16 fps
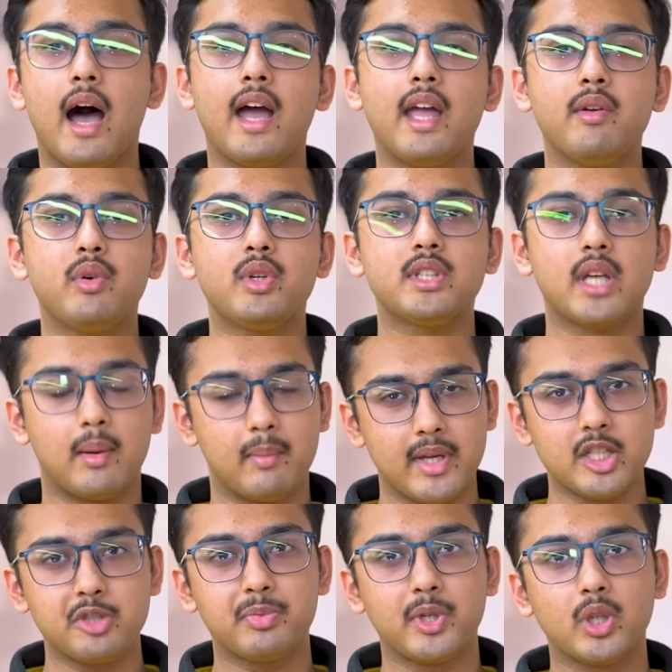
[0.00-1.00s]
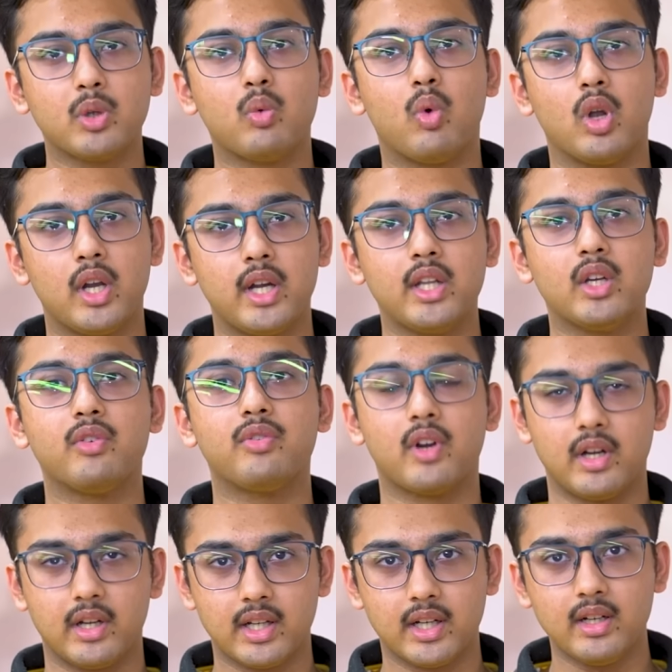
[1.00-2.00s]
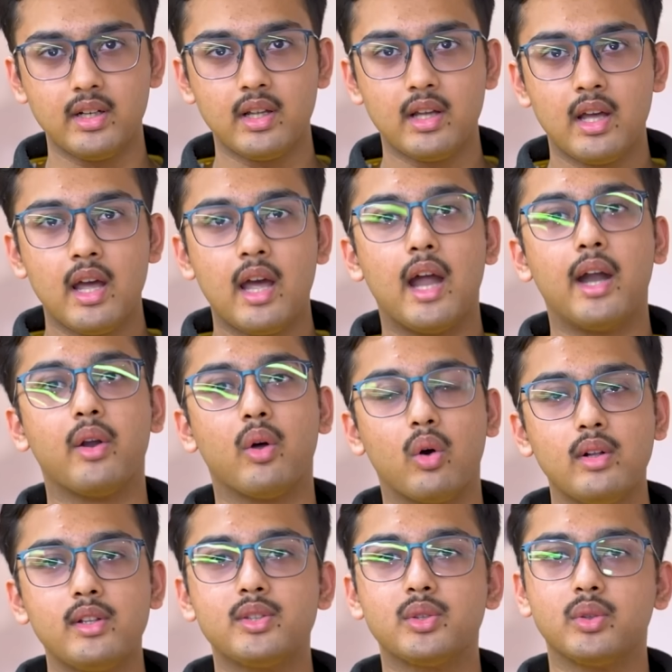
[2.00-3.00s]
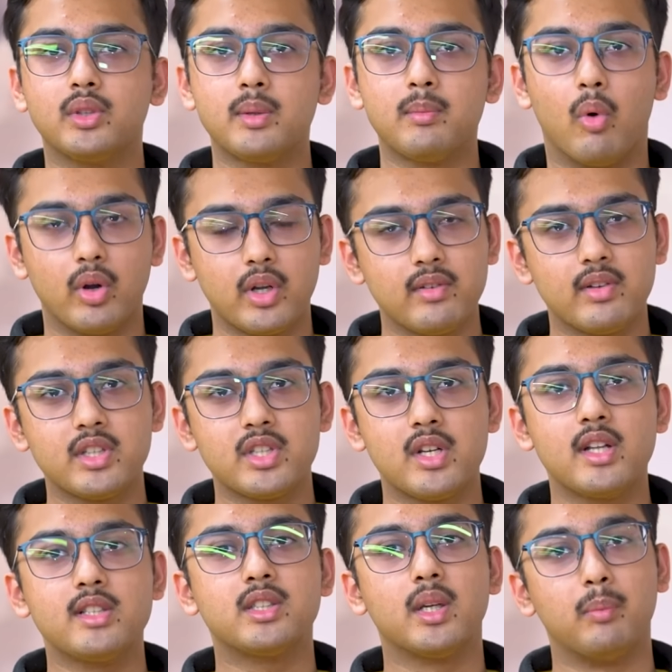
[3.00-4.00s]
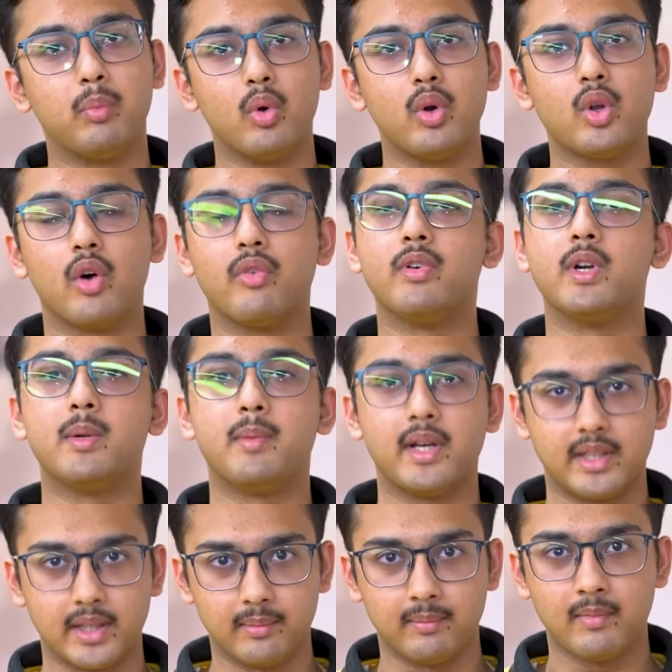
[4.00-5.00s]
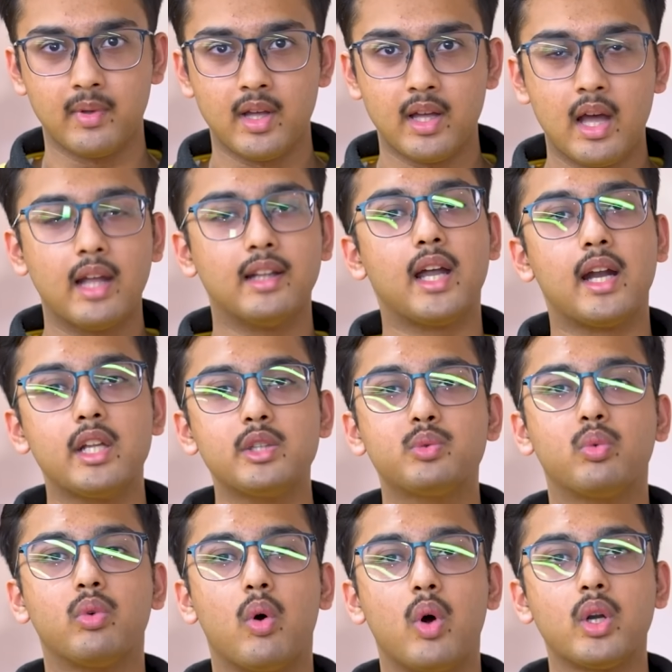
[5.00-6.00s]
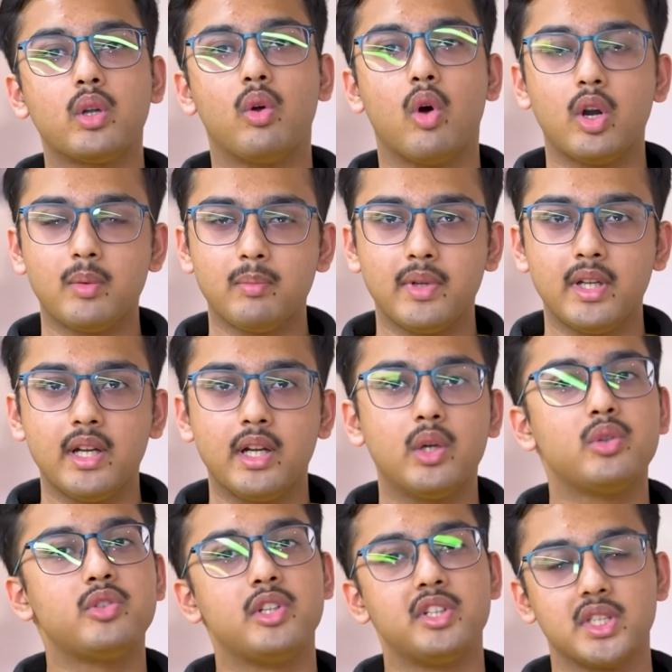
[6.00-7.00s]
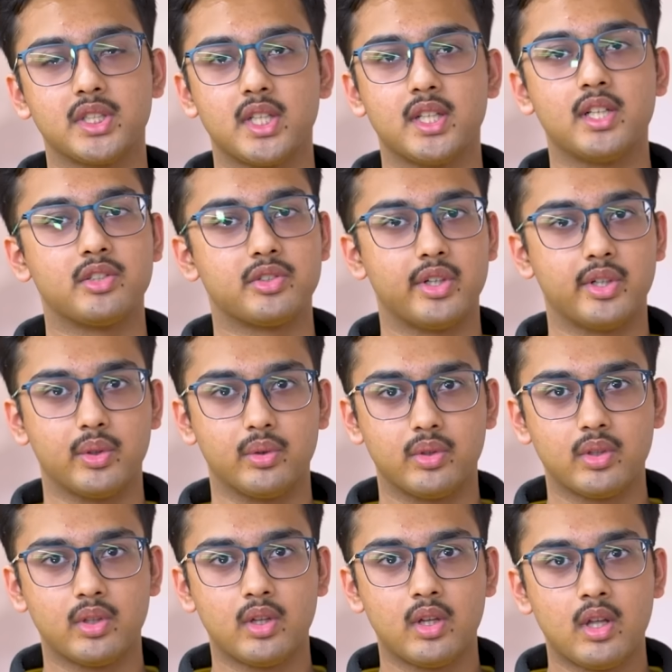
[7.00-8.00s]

I was amazed by the quality of content and also the motivation and support offered by them. That is what got me into Sri Chaitanya Institute.